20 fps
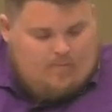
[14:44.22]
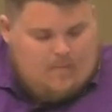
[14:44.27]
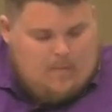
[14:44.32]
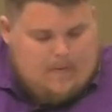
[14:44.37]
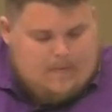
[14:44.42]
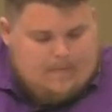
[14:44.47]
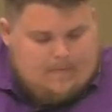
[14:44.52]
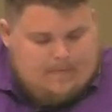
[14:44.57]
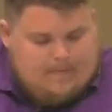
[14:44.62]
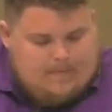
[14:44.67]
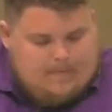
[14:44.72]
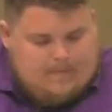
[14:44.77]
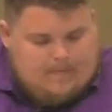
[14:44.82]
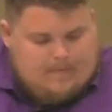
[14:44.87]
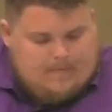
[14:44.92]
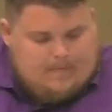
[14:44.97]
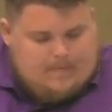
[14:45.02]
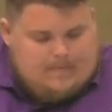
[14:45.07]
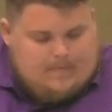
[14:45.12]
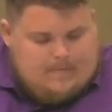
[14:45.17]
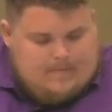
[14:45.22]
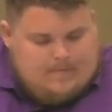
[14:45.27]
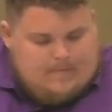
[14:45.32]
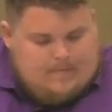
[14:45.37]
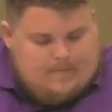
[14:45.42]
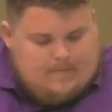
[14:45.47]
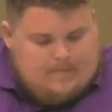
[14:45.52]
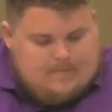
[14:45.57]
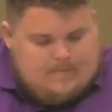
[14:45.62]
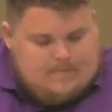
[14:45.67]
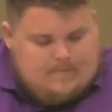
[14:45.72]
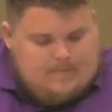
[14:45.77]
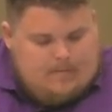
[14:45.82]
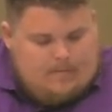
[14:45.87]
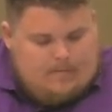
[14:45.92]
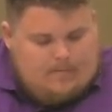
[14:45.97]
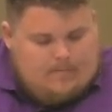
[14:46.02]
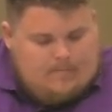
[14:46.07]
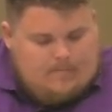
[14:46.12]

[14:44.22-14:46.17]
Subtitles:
(no one is talking)